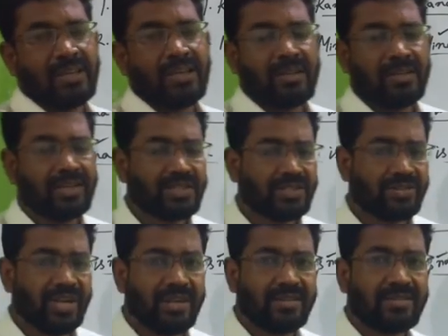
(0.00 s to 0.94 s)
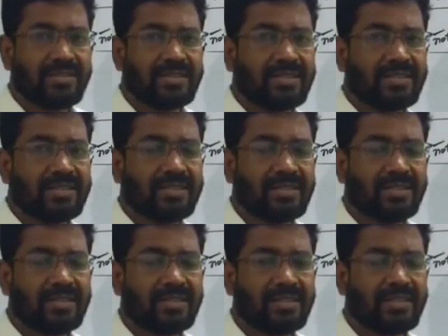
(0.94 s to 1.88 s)
Yes, students,
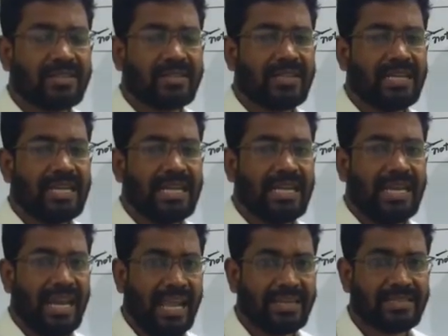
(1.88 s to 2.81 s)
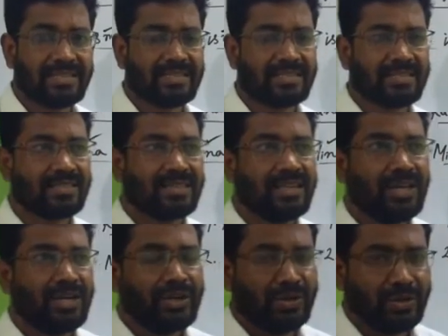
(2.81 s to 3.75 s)
let's
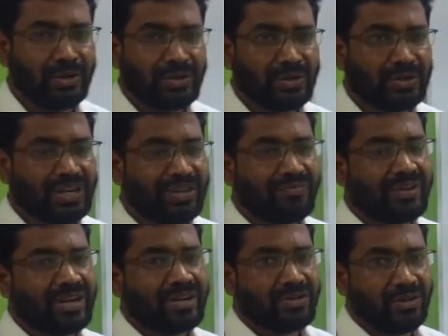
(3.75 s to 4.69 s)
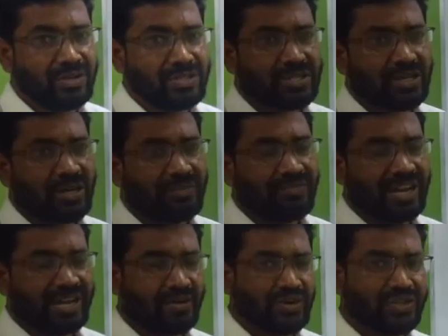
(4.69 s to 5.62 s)
know different rules of
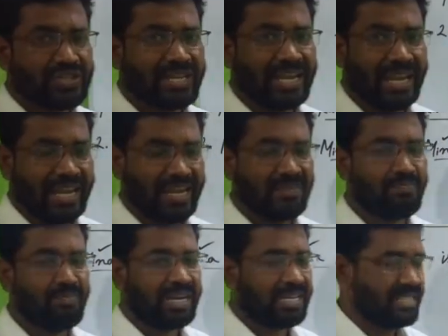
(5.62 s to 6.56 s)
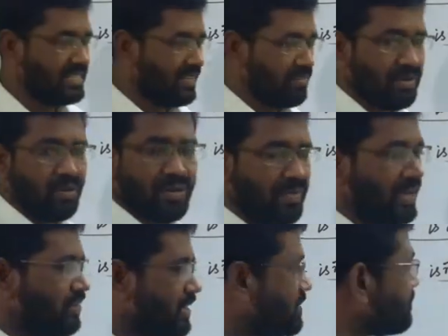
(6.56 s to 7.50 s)
tag question and practice them one by one.